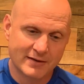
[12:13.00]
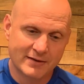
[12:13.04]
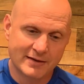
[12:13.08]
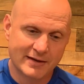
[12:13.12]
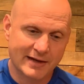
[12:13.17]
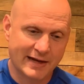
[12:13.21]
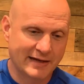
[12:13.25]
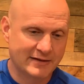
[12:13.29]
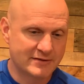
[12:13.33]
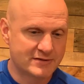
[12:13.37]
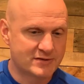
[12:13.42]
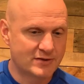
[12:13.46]

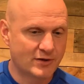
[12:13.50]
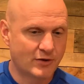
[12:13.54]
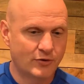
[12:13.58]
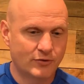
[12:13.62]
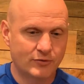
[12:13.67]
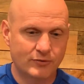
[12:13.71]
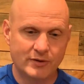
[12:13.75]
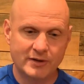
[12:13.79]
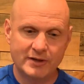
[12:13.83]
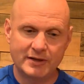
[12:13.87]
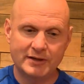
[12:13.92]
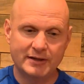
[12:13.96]
And
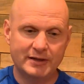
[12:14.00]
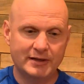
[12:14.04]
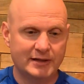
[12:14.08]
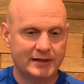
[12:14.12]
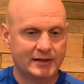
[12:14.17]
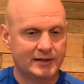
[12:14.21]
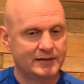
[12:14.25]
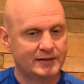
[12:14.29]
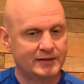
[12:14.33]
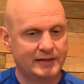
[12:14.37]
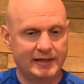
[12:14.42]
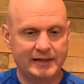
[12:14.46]
so
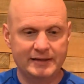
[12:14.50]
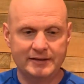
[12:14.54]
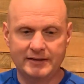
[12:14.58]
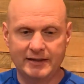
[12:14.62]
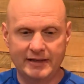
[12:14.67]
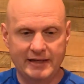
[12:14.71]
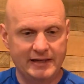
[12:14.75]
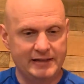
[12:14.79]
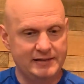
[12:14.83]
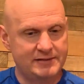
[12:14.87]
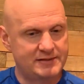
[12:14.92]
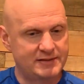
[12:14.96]

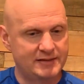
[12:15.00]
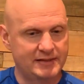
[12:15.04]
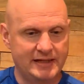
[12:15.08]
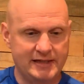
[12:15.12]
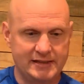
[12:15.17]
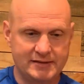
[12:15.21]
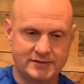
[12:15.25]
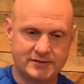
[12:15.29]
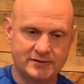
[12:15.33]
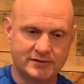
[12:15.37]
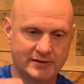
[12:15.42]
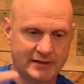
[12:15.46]

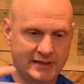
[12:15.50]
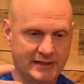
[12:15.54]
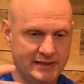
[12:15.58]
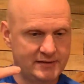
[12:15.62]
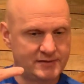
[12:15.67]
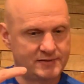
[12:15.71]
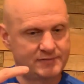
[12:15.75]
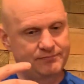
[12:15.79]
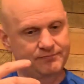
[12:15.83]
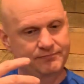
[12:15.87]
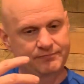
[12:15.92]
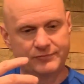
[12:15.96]

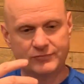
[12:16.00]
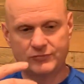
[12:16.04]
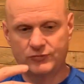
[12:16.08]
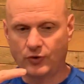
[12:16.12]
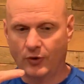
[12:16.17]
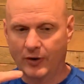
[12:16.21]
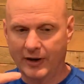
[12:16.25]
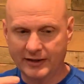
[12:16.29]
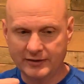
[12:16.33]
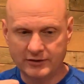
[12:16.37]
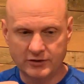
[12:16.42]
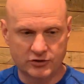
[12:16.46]
he's
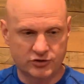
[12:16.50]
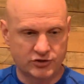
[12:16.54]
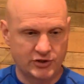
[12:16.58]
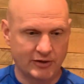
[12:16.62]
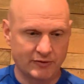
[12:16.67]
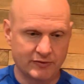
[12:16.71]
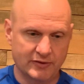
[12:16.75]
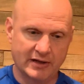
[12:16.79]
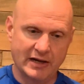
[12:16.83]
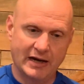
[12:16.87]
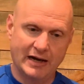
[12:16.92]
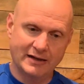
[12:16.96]
trying to share
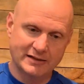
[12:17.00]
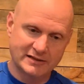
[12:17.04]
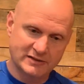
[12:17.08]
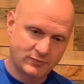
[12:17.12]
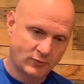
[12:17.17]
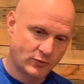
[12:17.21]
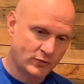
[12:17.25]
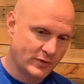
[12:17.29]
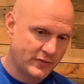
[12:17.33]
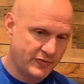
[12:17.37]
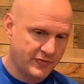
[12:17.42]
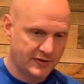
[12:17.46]
the gospel
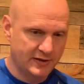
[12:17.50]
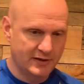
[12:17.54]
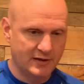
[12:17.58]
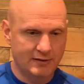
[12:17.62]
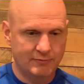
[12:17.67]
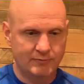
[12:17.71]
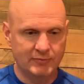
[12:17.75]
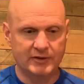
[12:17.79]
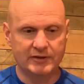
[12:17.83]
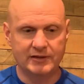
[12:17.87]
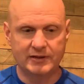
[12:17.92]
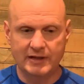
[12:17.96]
with
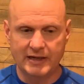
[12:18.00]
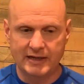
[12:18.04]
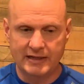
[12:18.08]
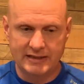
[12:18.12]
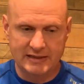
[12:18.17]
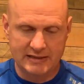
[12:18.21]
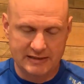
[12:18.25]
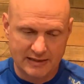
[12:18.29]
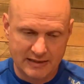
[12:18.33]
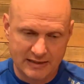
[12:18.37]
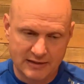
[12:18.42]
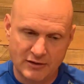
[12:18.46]
them, and he,
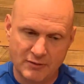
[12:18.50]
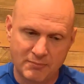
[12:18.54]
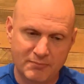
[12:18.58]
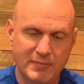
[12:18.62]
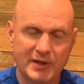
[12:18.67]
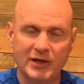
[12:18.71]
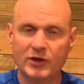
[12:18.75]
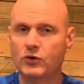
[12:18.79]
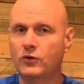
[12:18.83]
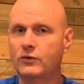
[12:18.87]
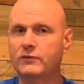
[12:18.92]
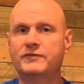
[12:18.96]
in the
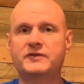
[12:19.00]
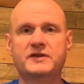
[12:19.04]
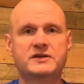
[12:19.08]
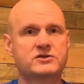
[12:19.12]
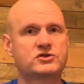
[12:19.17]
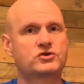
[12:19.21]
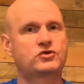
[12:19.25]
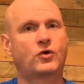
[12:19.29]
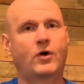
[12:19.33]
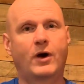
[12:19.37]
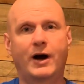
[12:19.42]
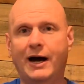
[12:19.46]
middle of this
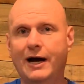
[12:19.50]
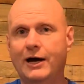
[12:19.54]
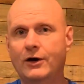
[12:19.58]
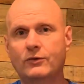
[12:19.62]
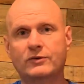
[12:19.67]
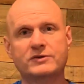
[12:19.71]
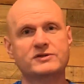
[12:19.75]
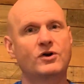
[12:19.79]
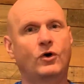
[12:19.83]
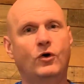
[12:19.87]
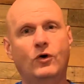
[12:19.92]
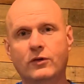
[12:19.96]
trial,
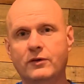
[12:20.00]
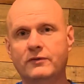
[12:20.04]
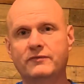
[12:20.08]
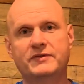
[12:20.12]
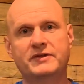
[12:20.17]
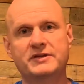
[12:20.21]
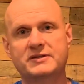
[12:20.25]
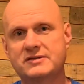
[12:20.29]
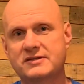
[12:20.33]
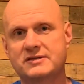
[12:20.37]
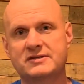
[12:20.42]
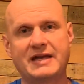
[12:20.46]
as all of
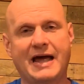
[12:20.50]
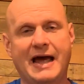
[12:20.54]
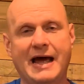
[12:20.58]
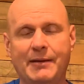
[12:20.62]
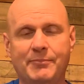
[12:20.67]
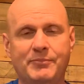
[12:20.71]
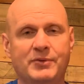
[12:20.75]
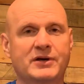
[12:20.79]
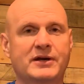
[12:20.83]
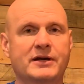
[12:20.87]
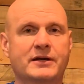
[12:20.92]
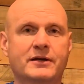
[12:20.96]
this is
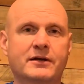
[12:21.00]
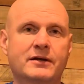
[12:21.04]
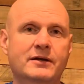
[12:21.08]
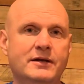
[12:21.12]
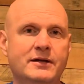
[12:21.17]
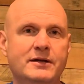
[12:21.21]
happening,